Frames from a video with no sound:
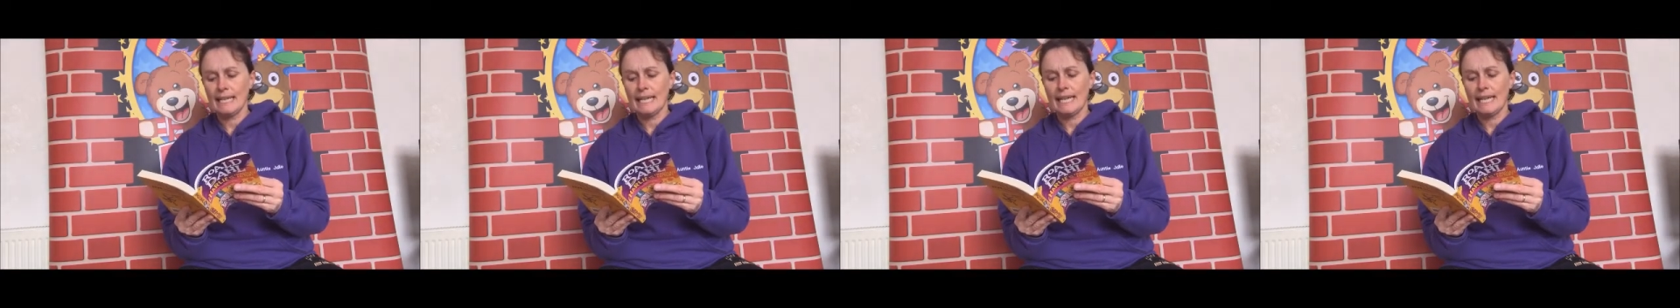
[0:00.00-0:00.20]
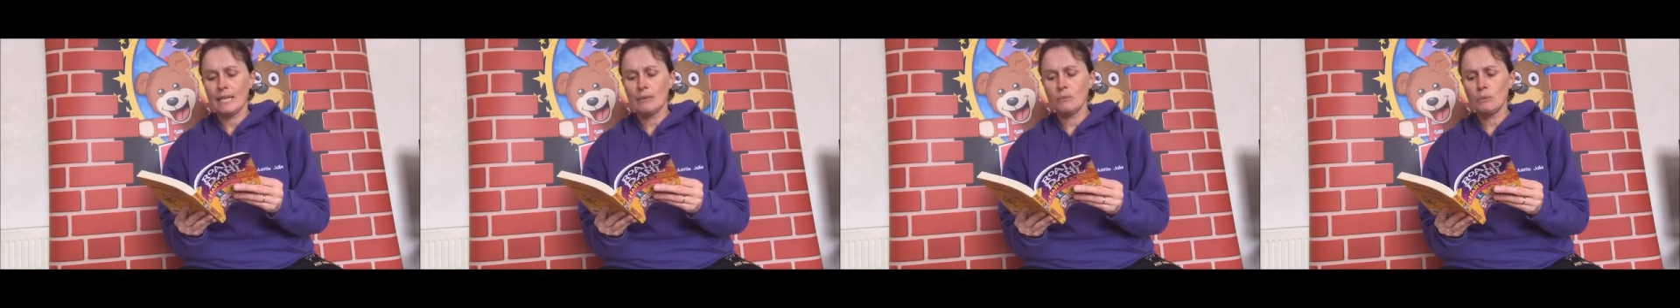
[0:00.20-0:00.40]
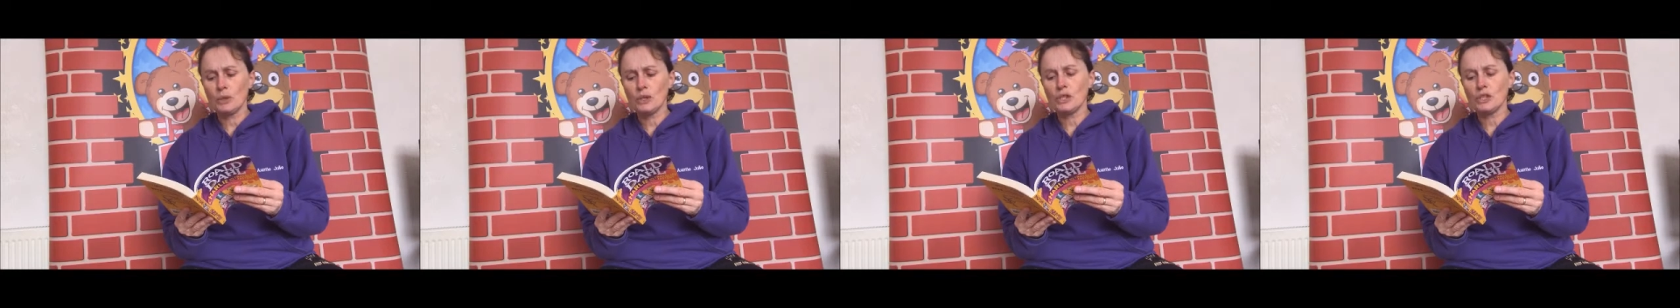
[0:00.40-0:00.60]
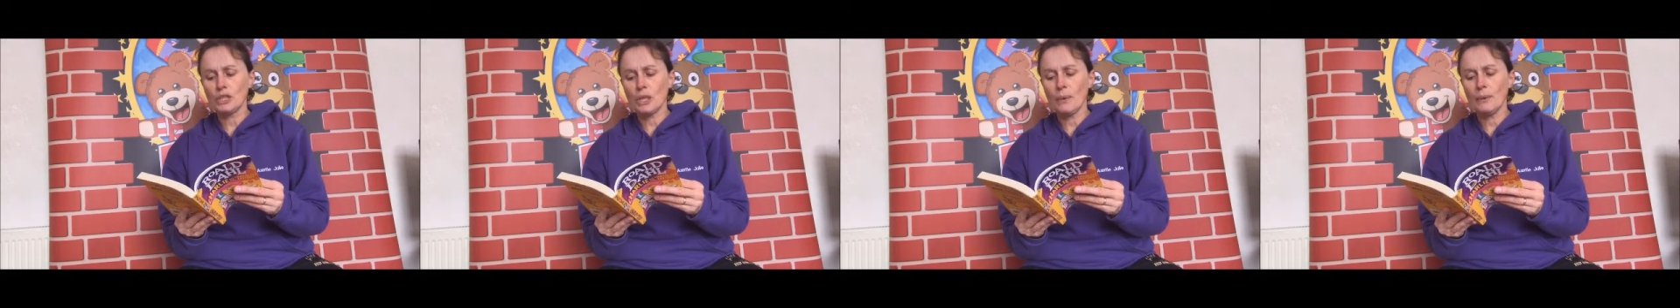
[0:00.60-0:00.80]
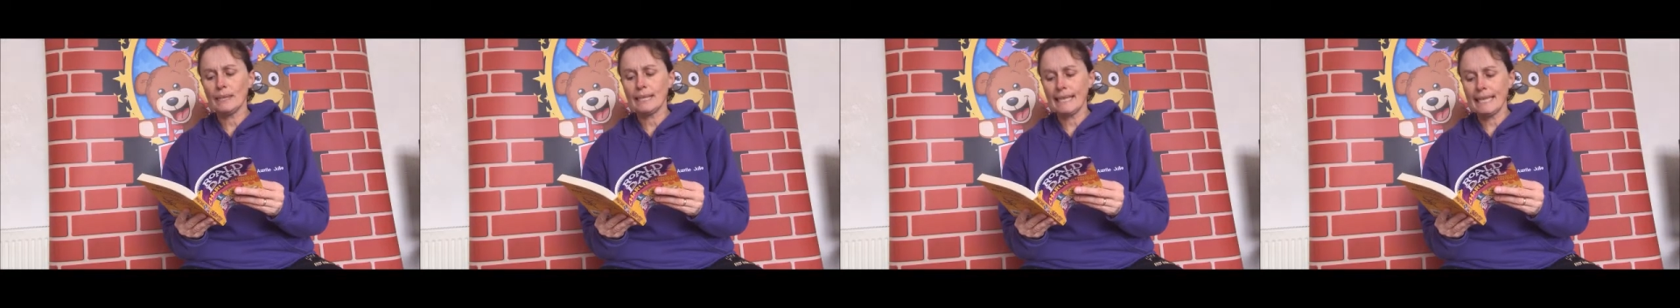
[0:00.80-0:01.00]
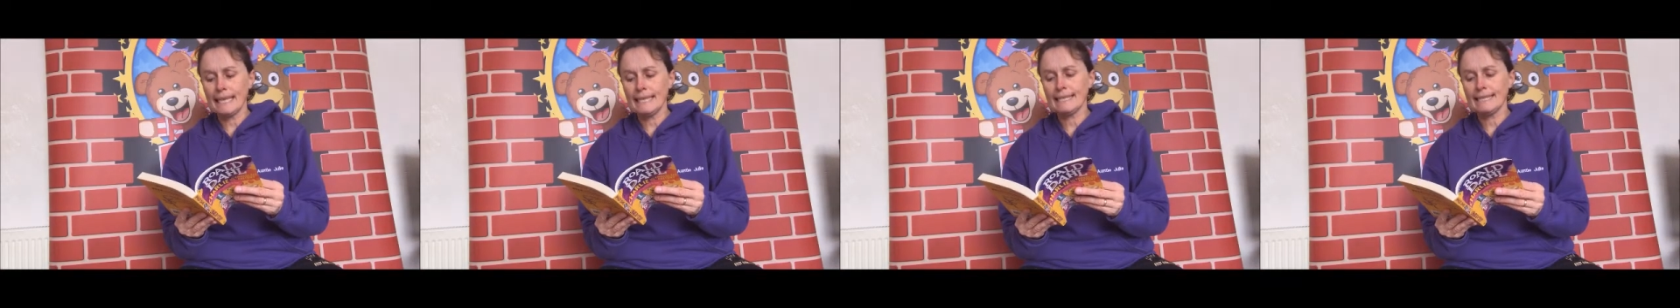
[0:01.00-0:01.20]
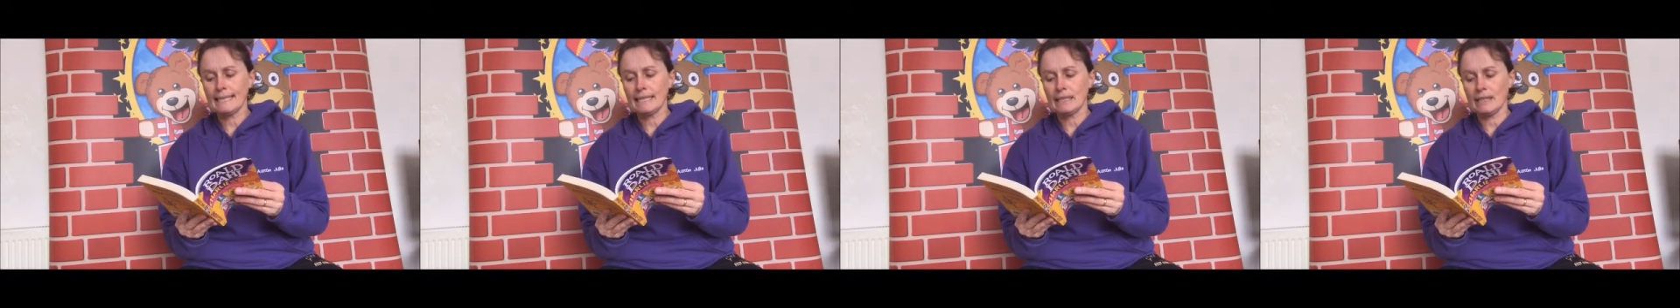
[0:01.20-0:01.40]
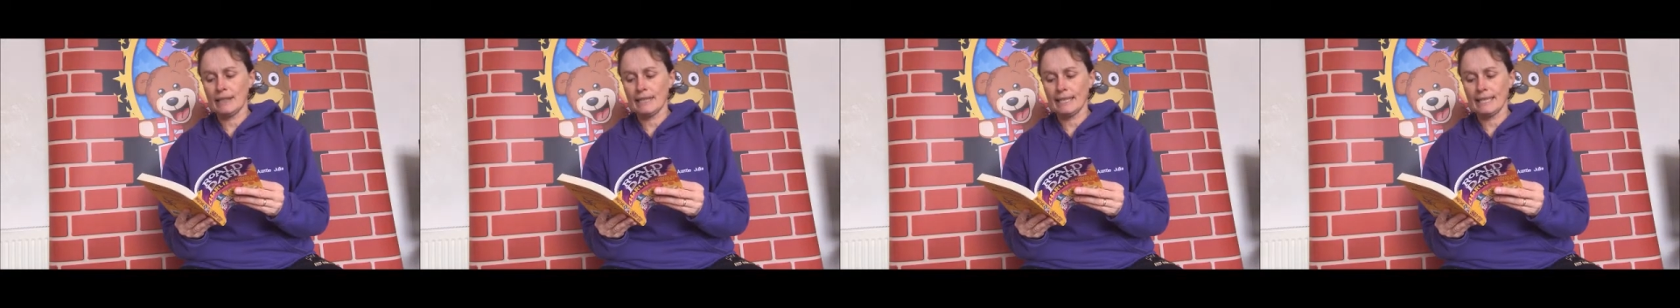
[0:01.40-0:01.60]
he wouldn't go on
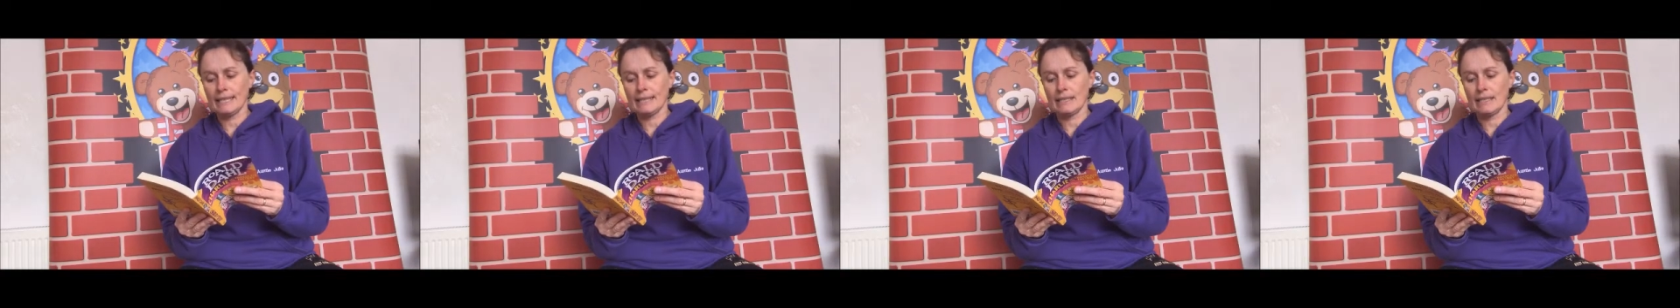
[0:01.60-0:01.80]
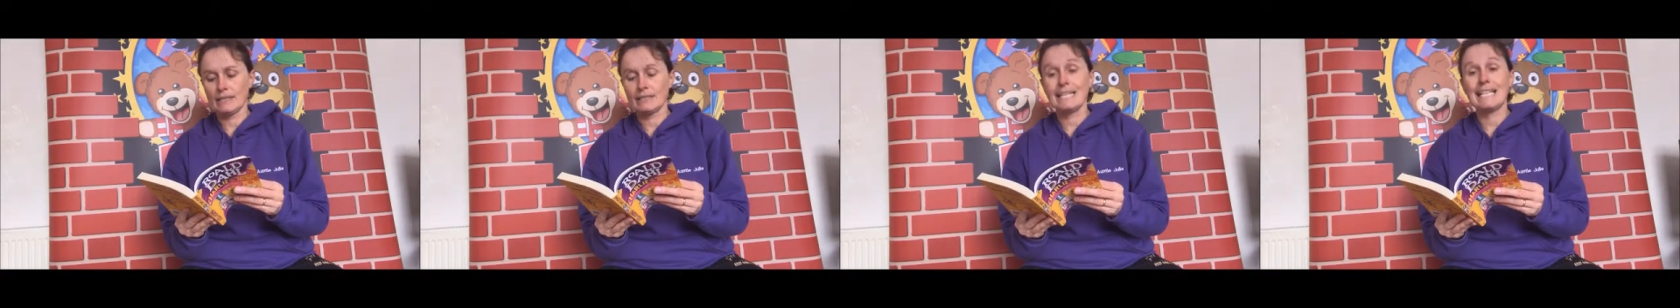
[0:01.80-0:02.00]
eating like he does